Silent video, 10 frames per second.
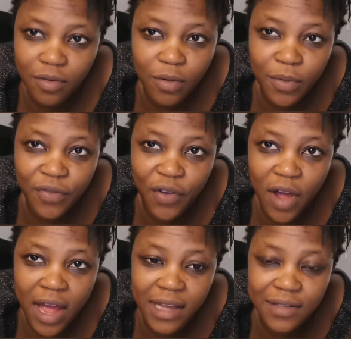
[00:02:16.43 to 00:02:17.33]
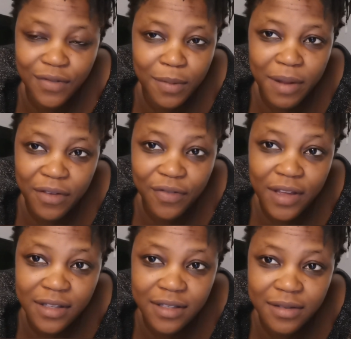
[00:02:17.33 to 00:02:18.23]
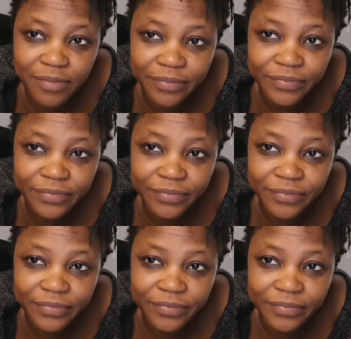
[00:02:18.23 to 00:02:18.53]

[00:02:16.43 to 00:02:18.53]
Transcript: Remove your eyes from my face.